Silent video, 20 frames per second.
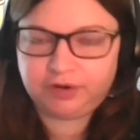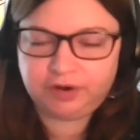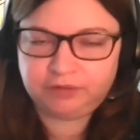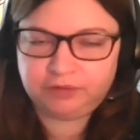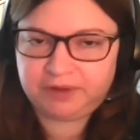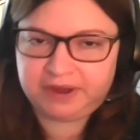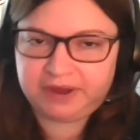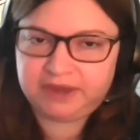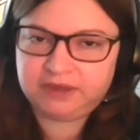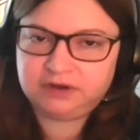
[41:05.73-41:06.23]
a
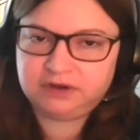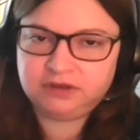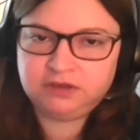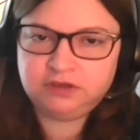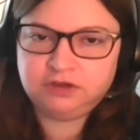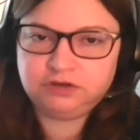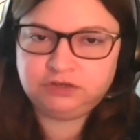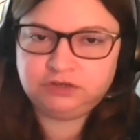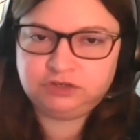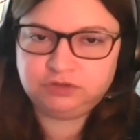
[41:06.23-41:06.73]
right
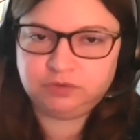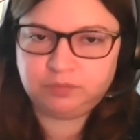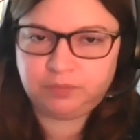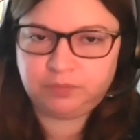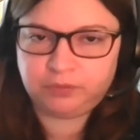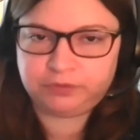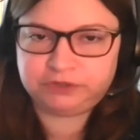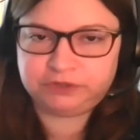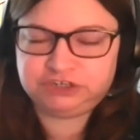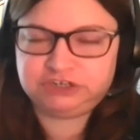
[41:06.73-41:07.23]
to
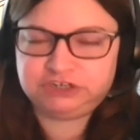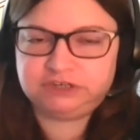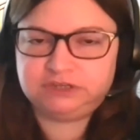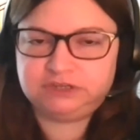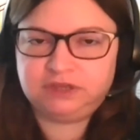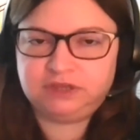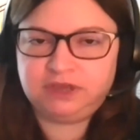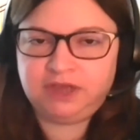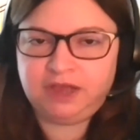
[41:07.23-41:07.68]
abortion,